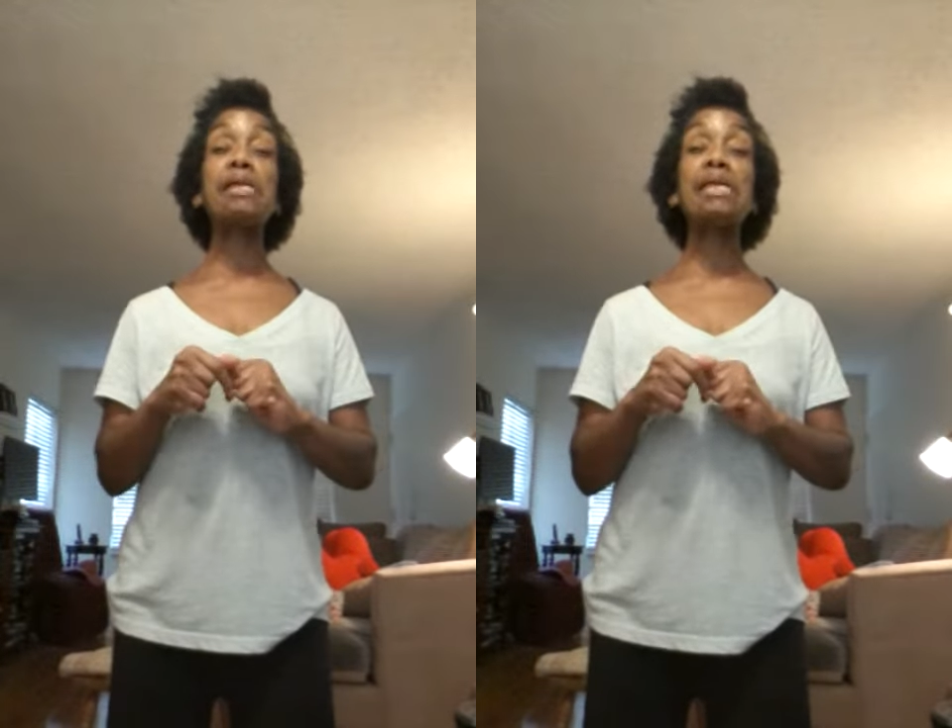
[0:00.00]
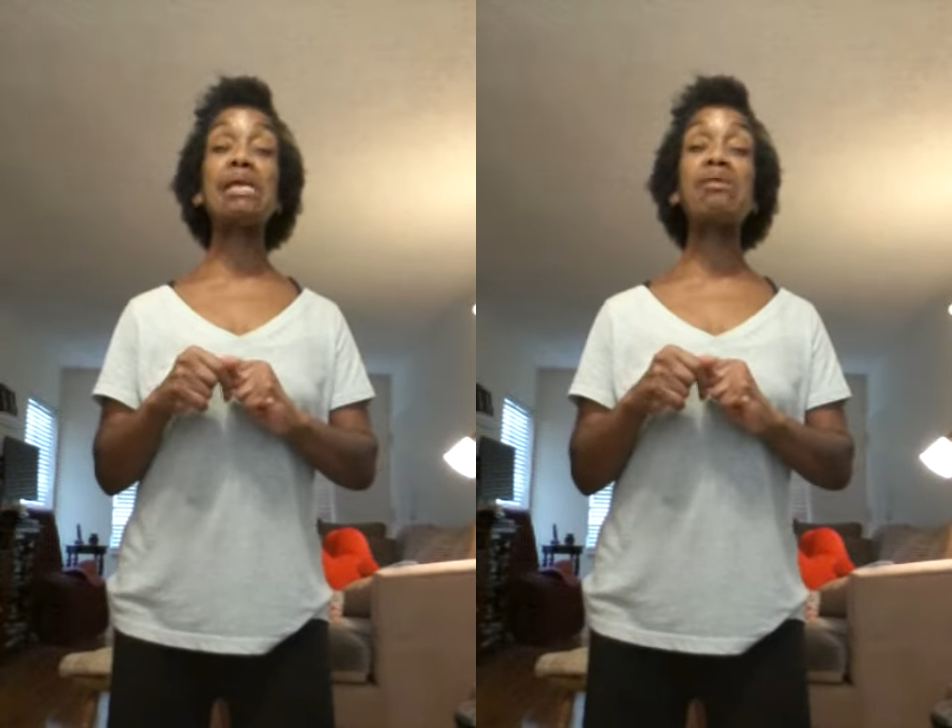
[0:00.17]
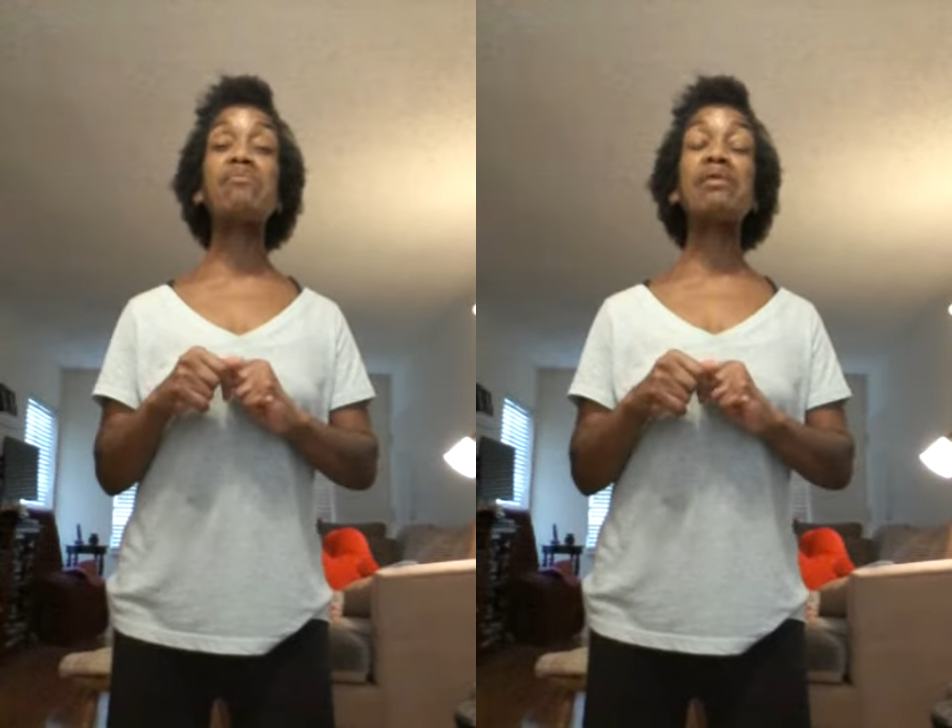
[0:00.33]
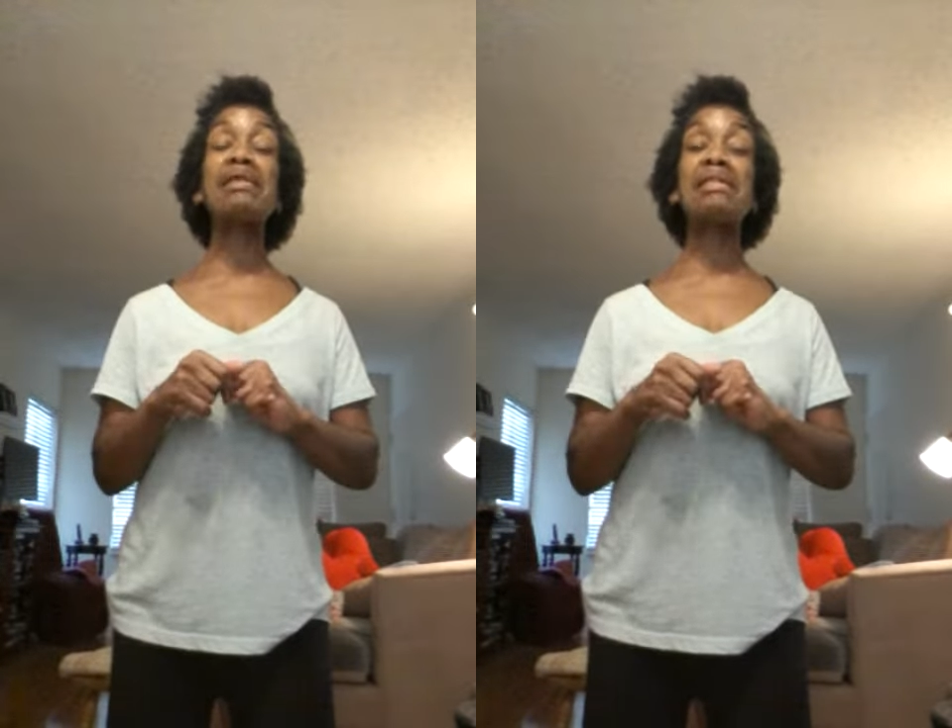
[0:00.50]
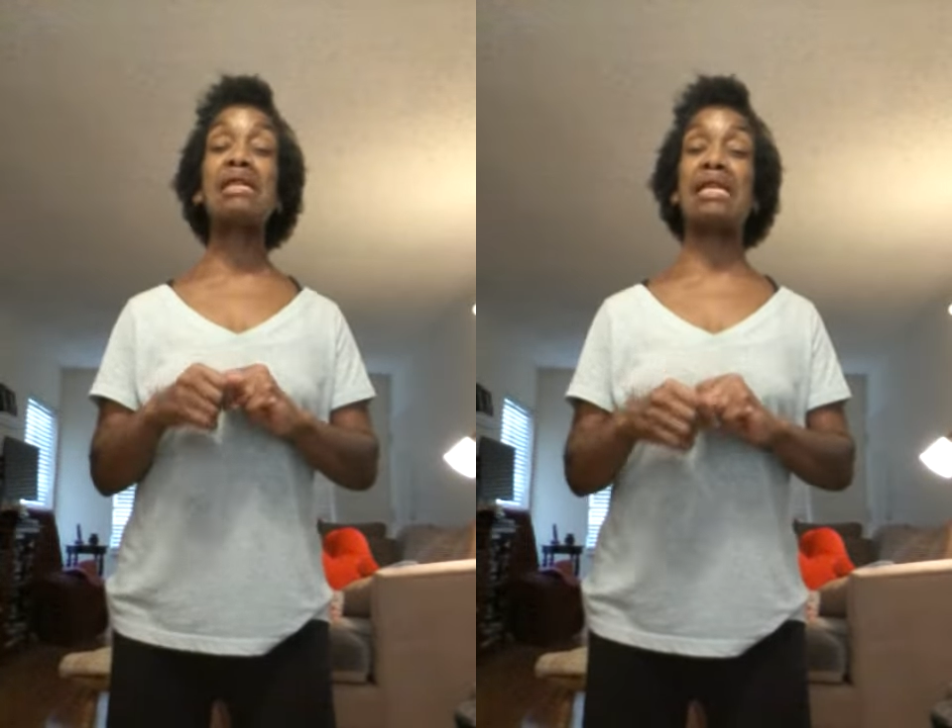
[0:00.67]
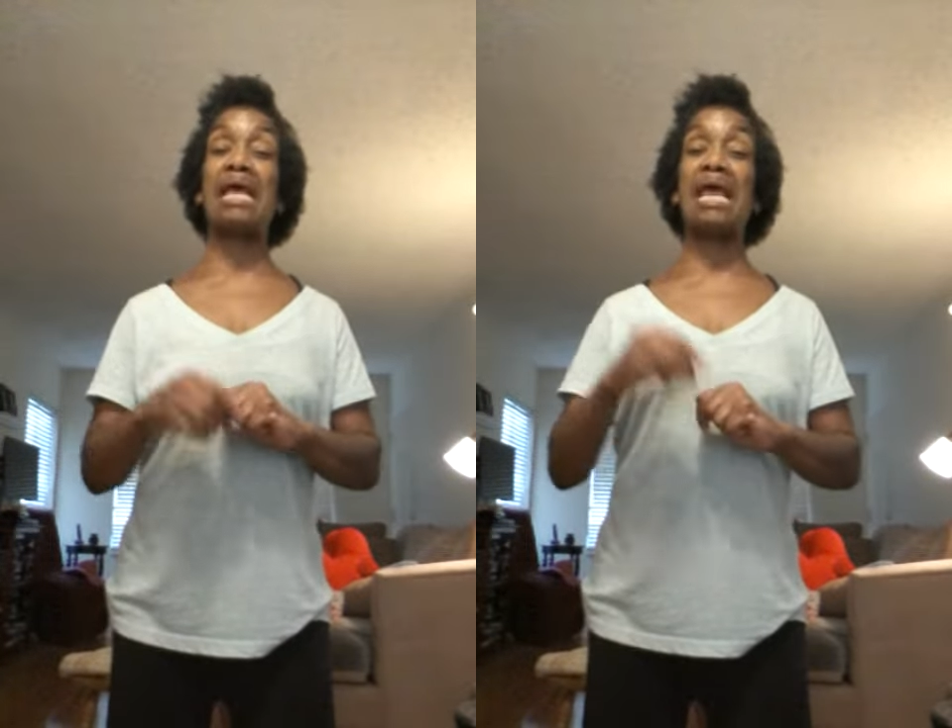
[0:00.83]
TV
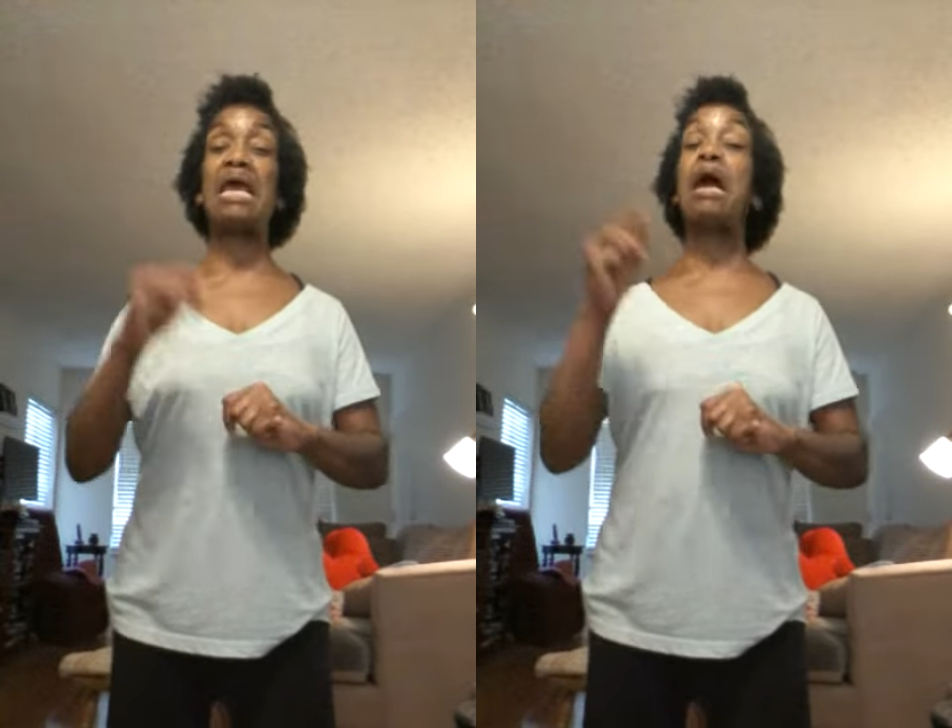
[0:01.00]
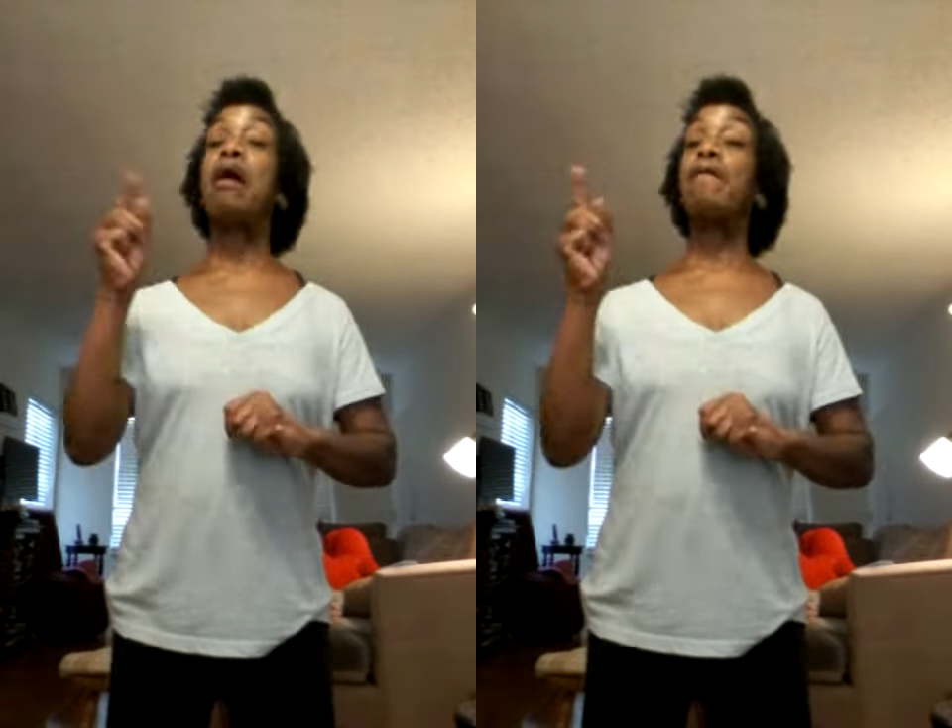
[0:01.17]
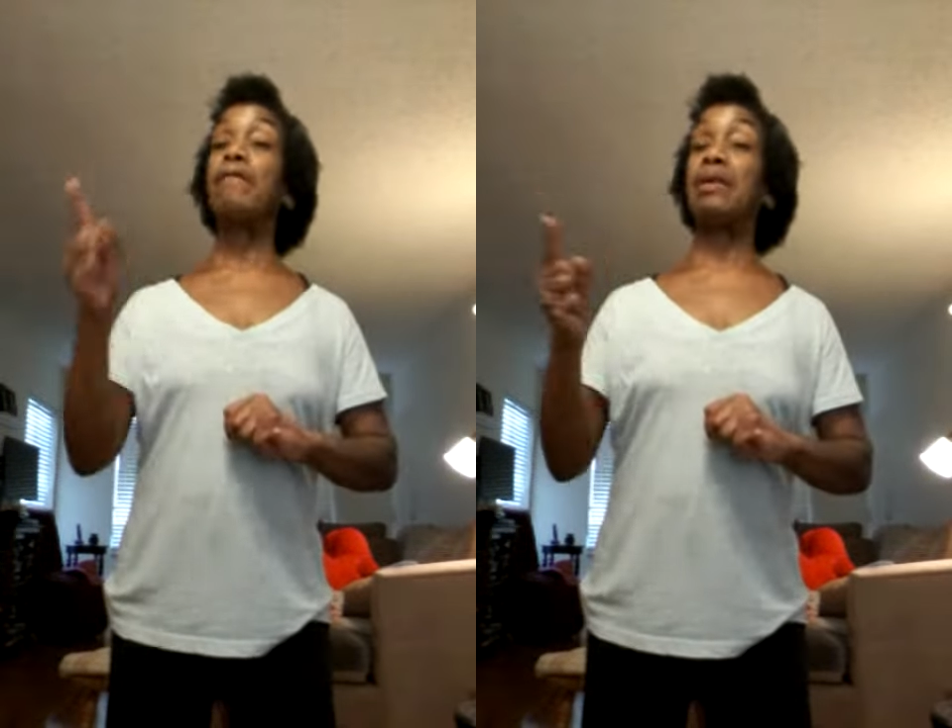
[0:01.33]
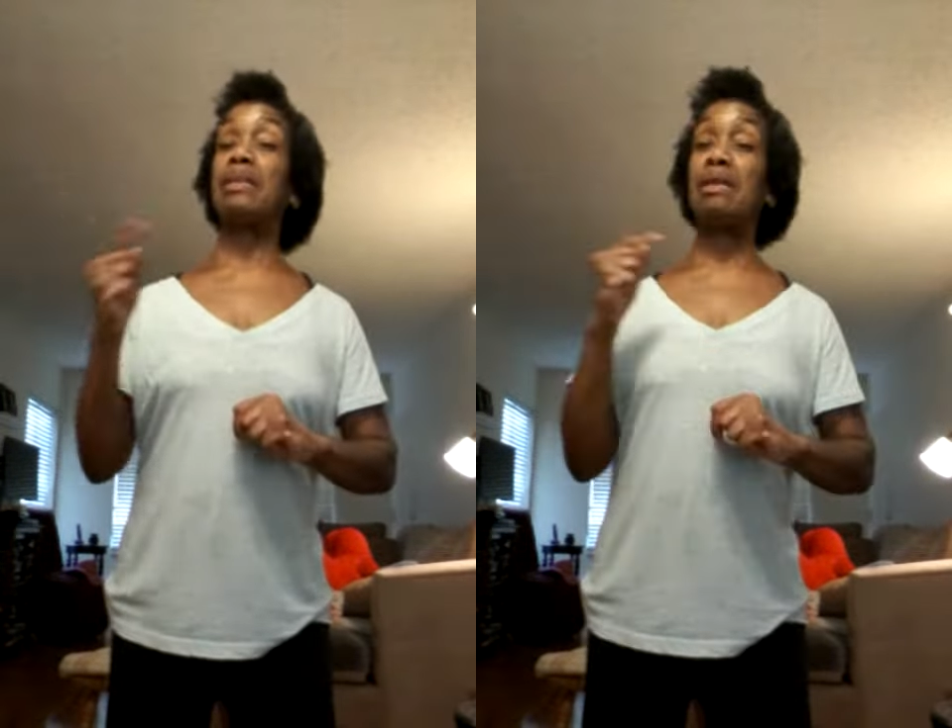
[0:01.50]
today, but